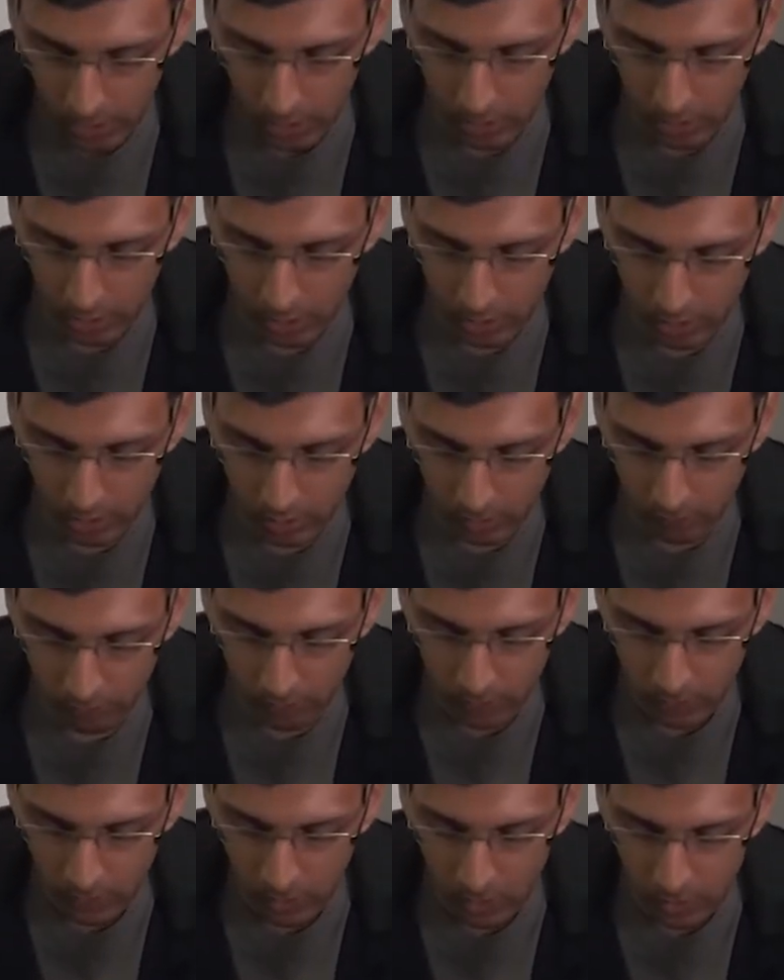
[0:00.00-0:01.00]

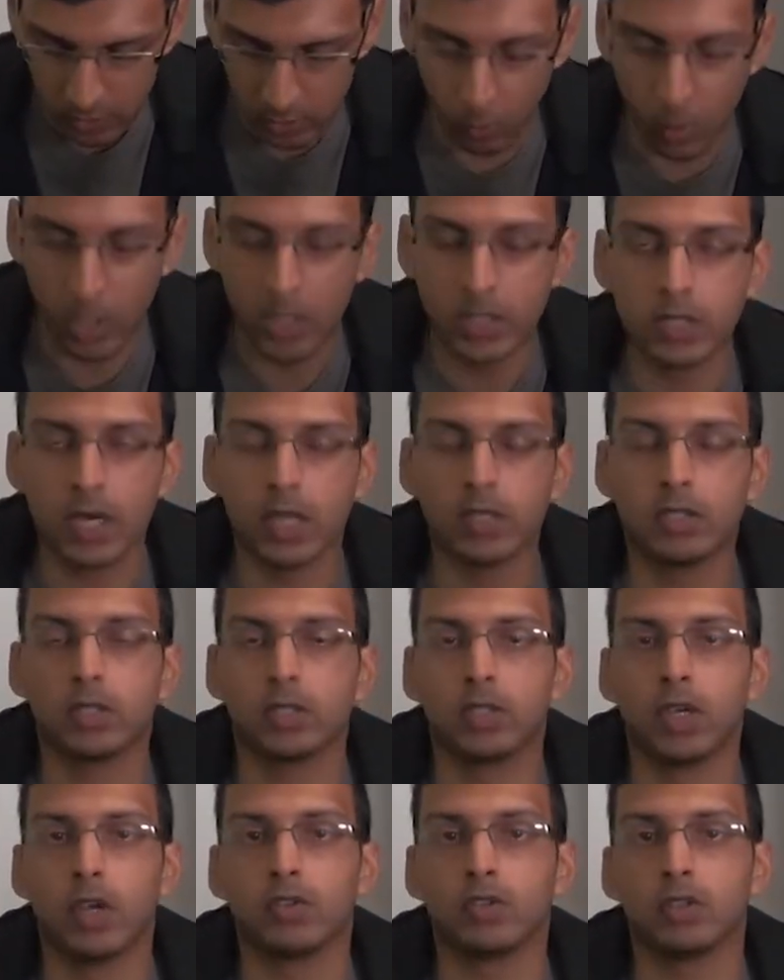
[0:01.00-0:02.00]
The one
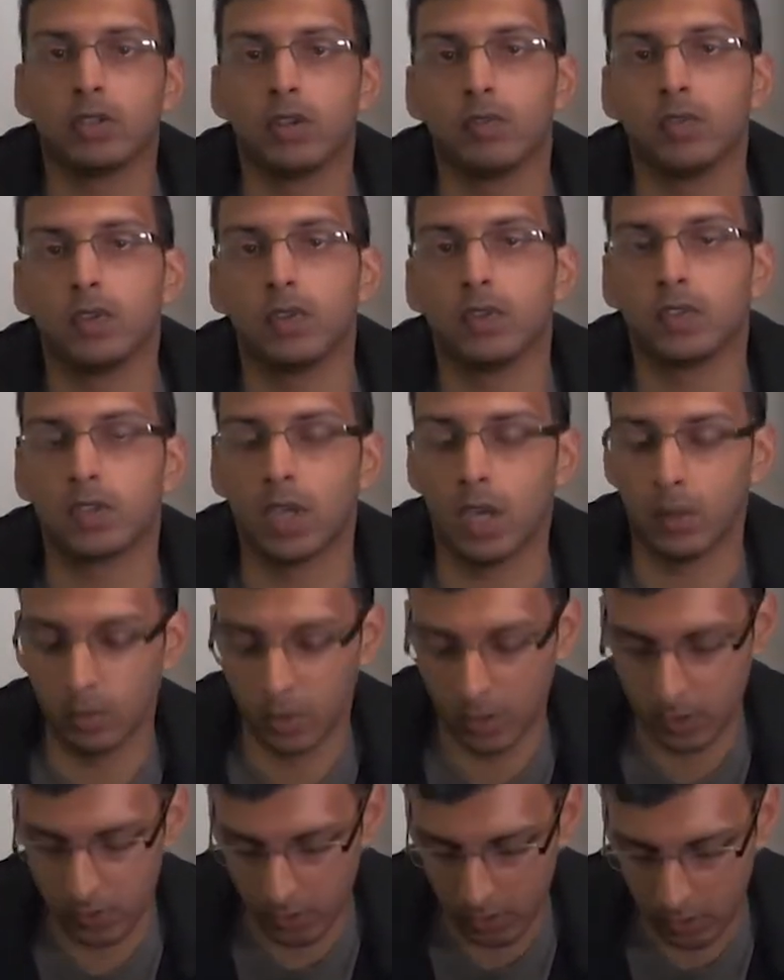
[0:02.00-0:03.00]
downside of this camera
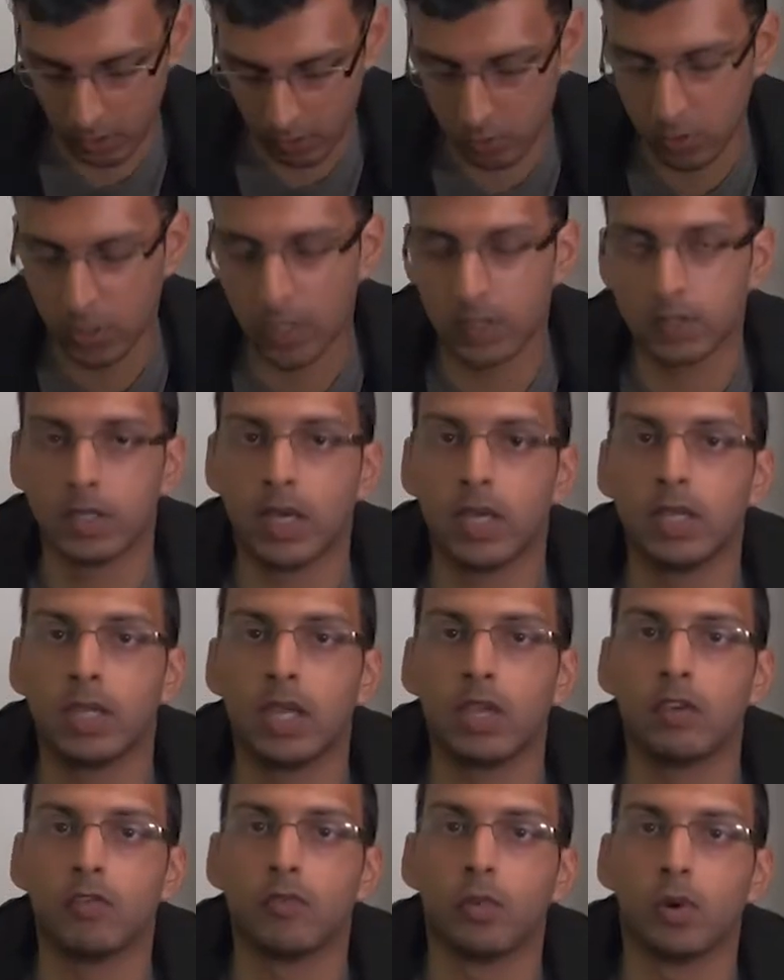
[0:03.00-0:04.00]
is that it only has 9
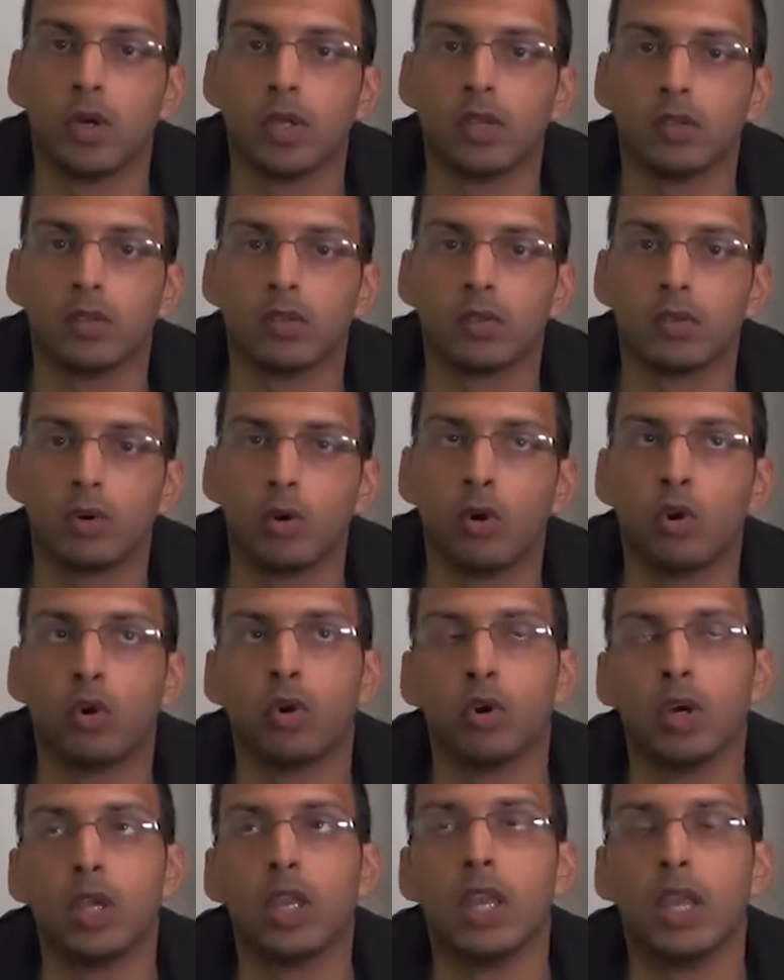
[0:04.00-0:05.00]
AF points,
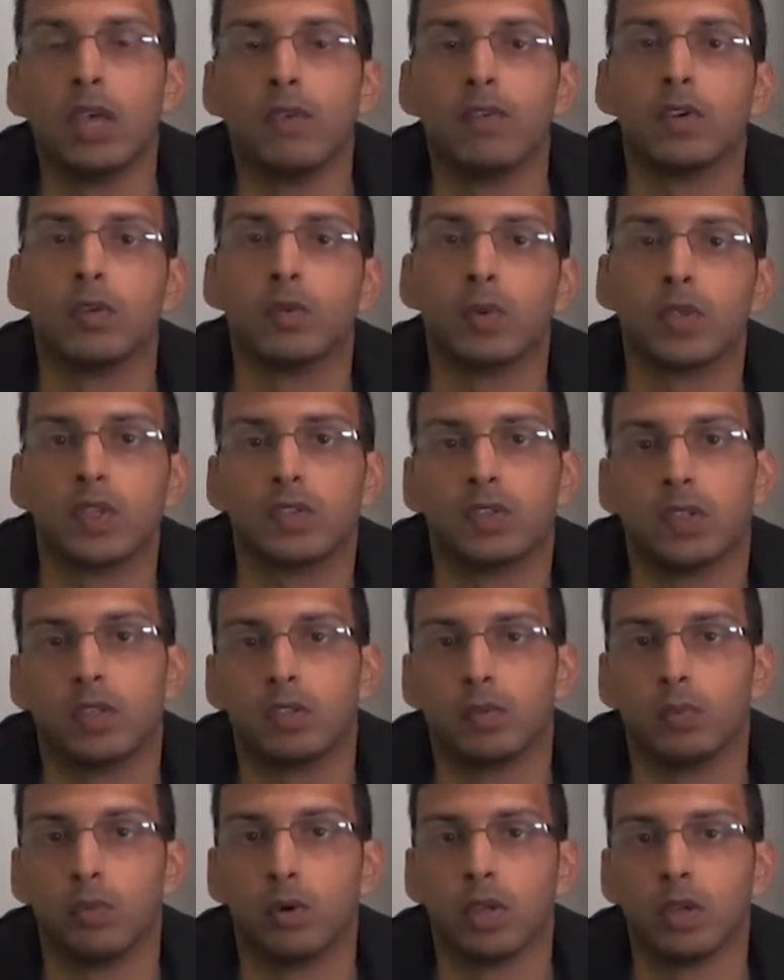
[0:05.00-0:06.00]
or 11 with the
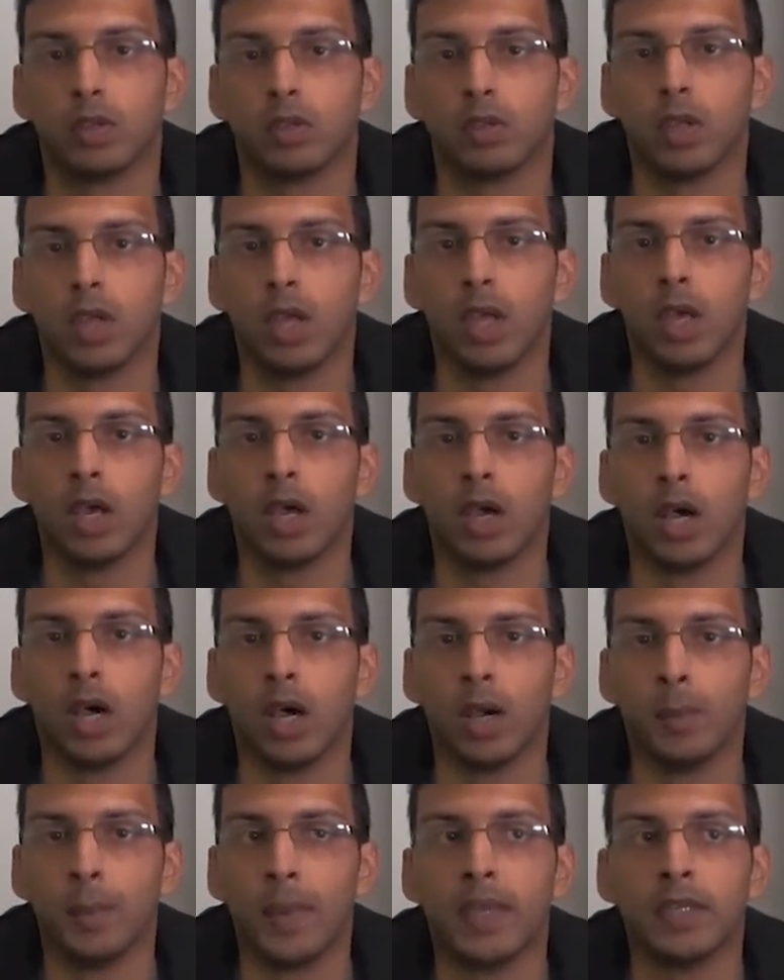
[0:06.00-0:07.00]
center point,
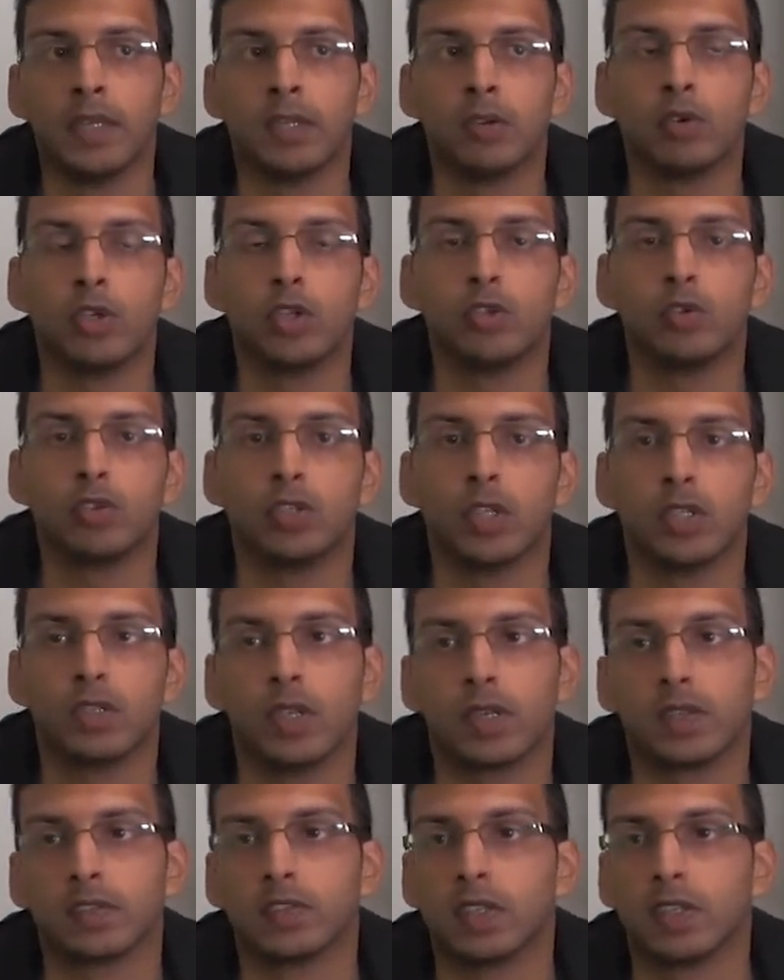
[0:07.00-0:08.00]
and it only shoots at
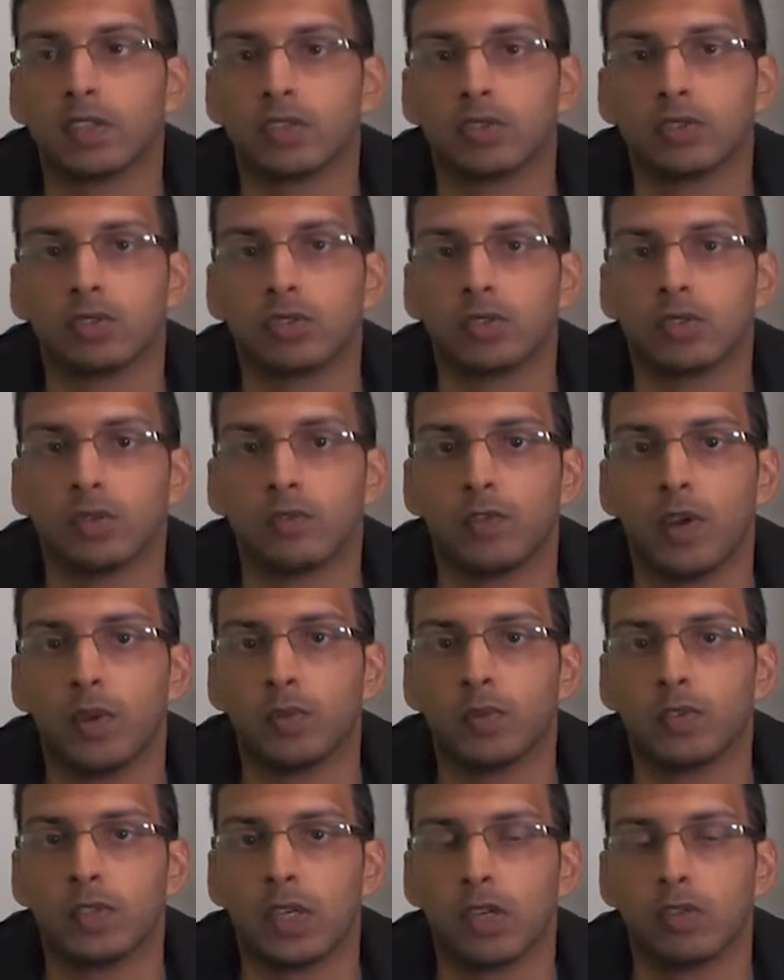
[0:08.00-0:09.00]
like 6 frames
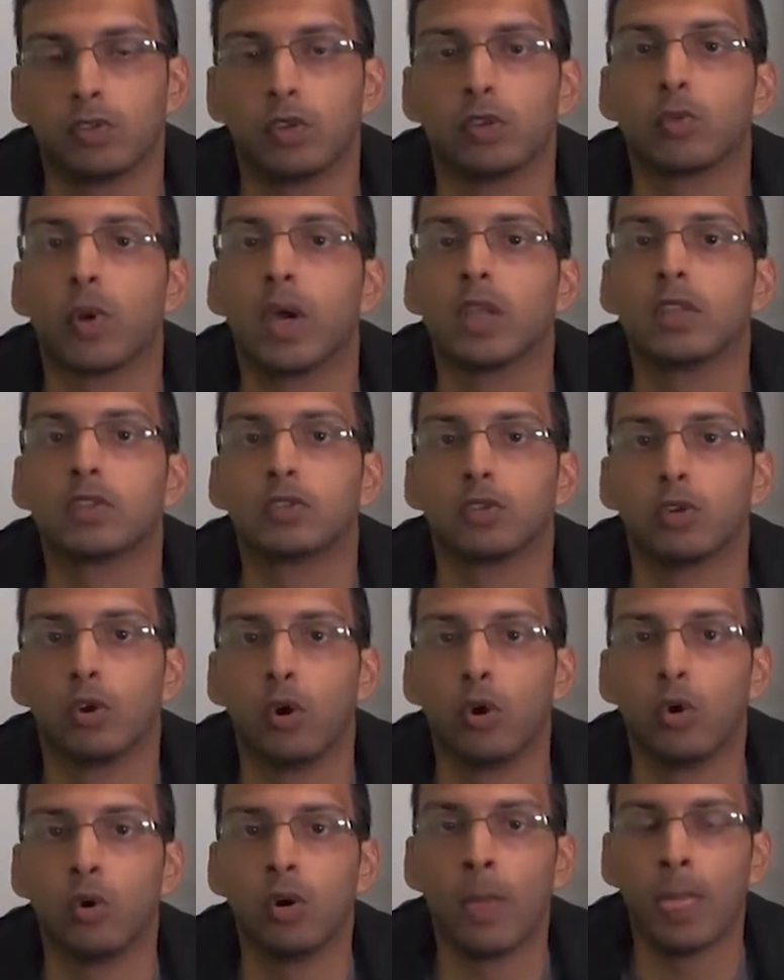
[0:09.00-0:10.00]
per second, so it's quite
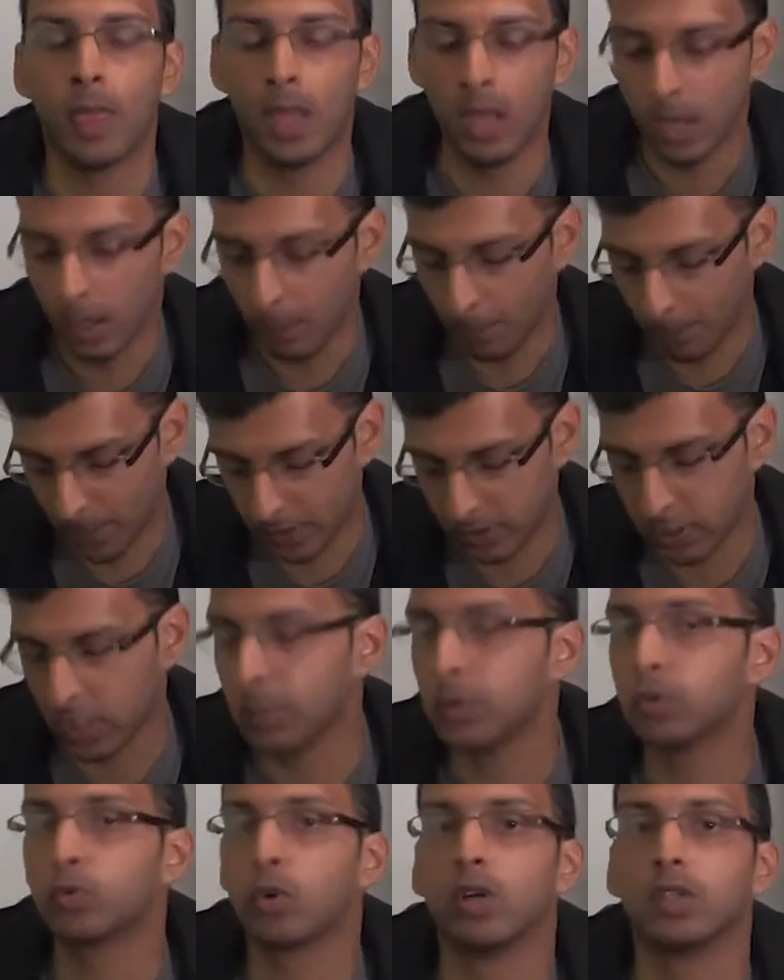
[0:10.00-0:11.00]
slow, but the
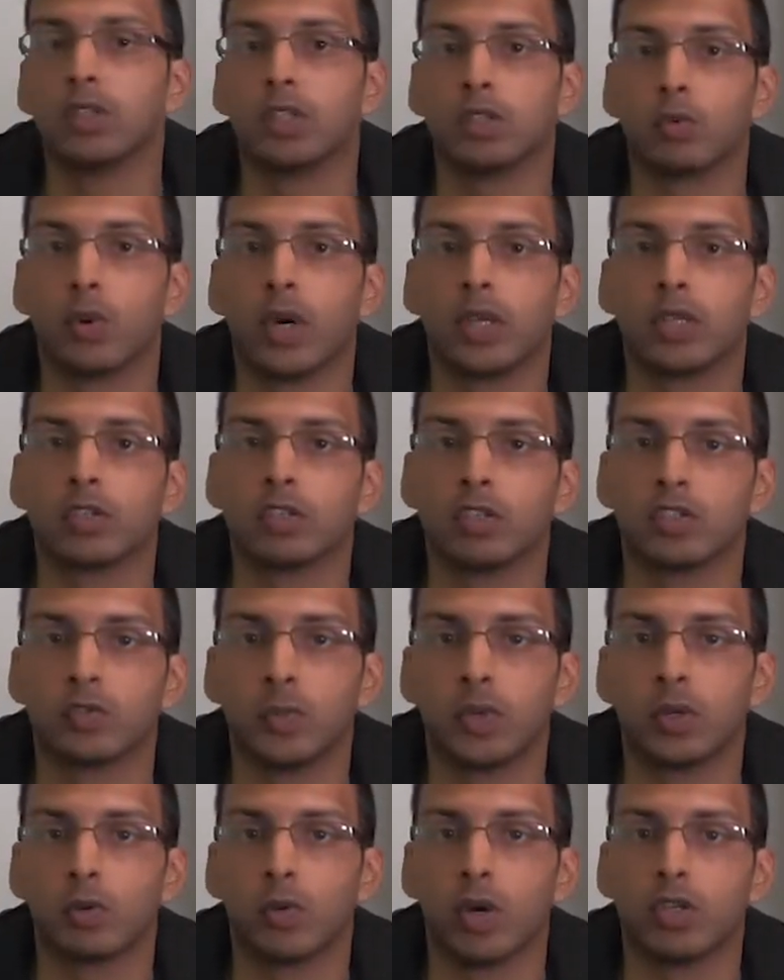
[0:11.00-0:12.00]
image quality is quite crisp
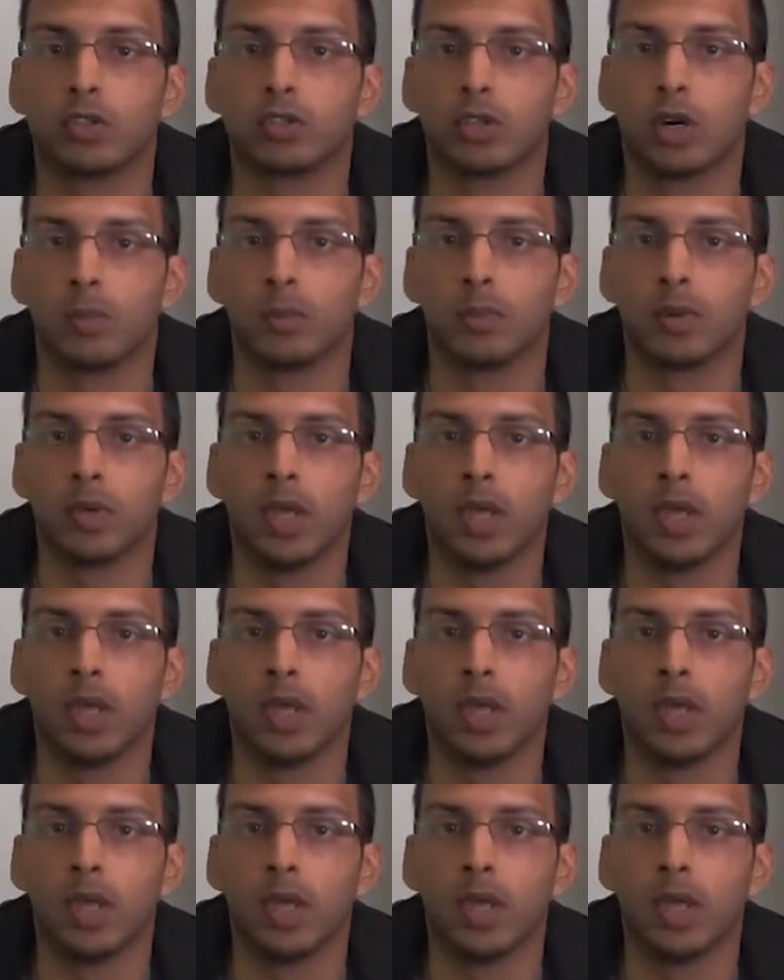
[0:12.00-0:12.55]
and quite sharp.